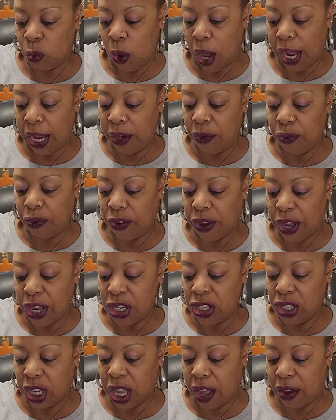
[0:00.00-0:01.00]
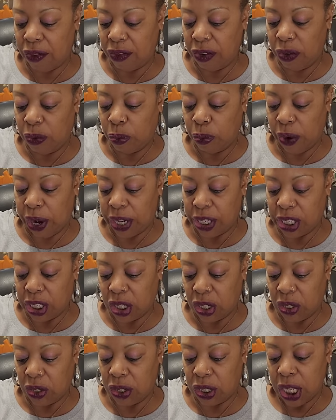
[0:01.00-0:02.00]
white fudge covered
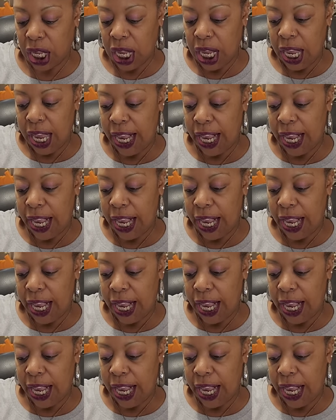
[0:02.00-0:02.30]
pretzels.